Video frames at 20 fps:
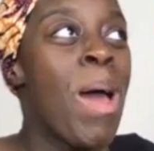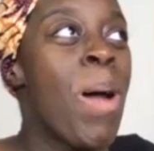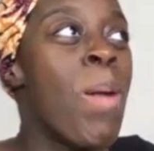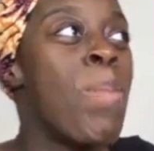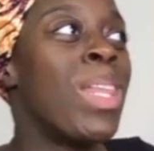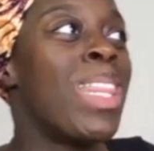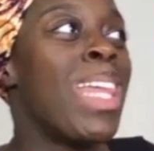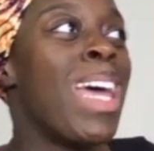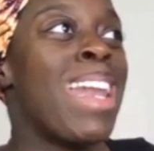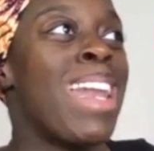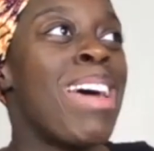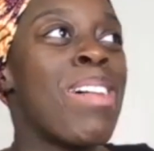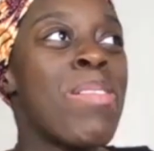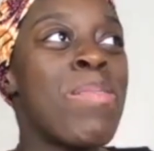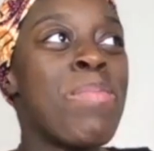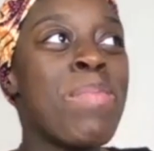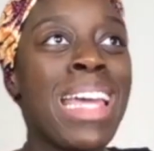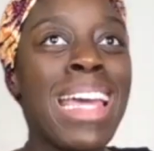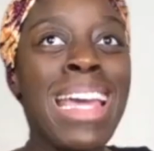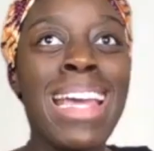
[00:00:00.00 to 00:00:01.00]
But then
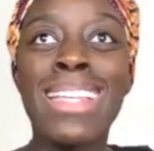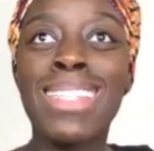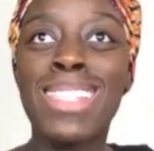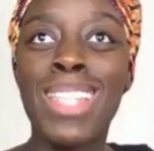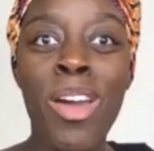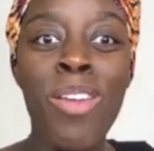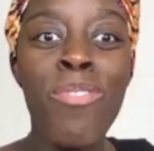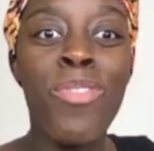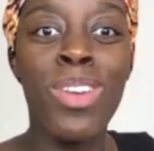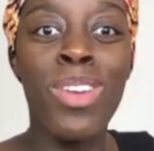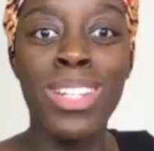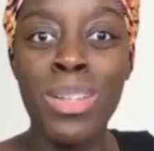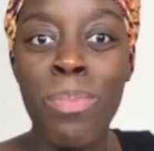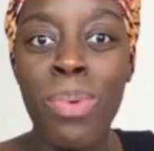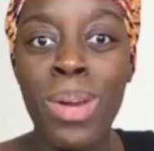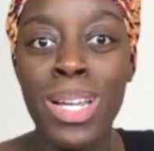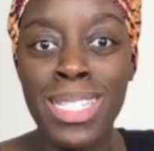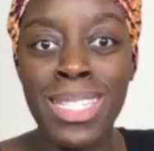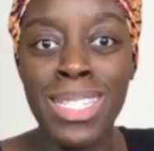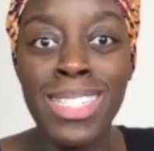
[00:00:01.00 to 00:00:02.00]
he's going through a
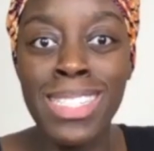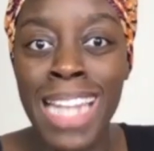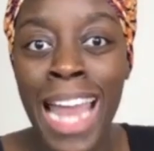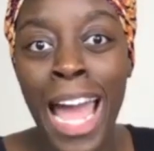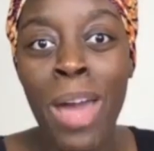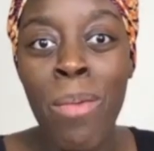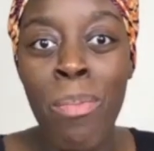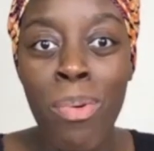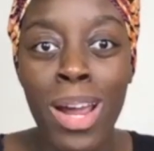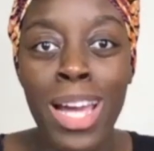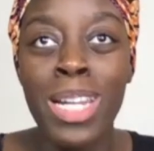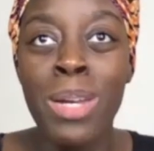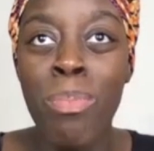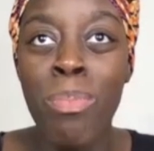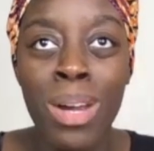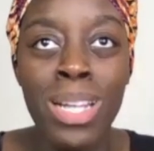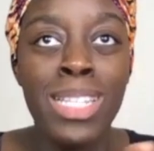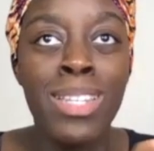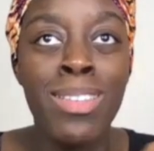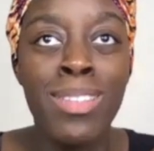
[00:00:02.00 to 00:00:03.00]

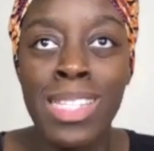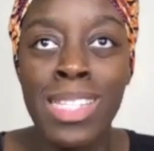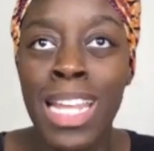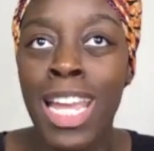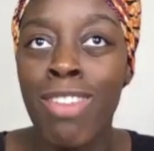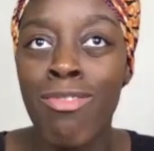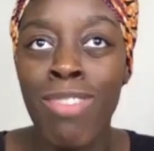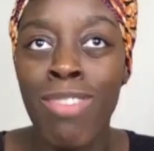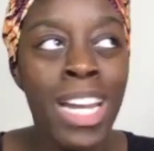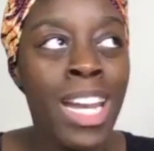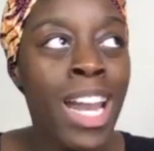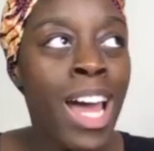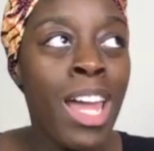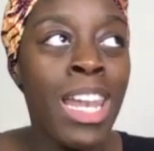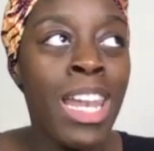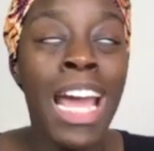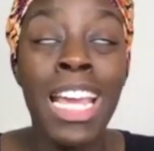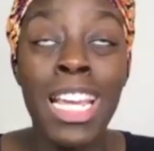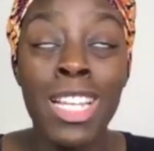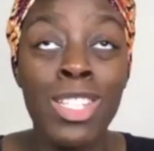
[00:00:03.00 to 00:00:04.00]
depressive state right now.
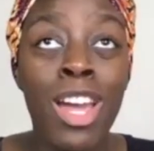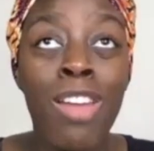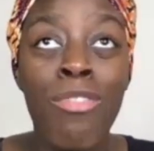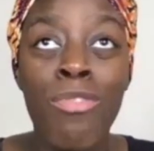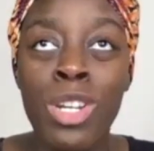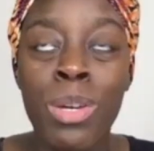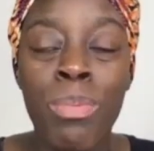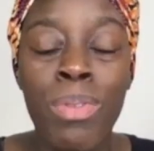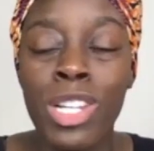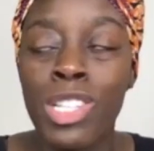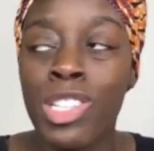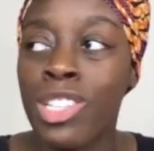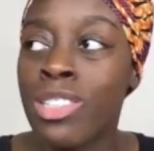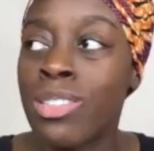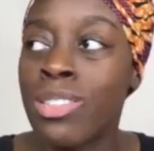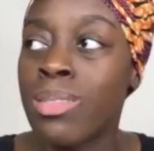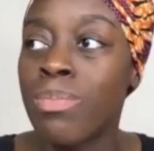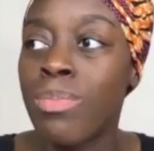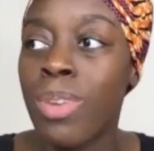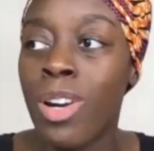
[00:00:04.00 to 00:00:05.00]
Like he's going through
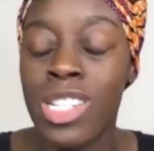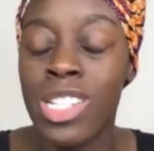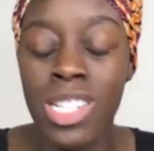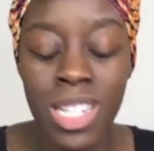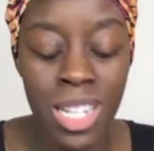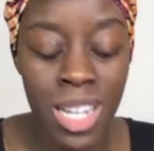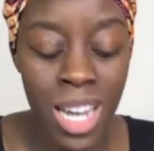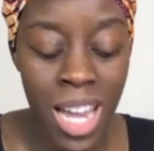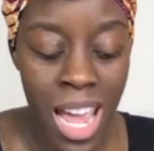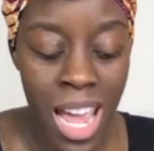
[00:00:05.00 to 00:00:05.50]
depression, pardon.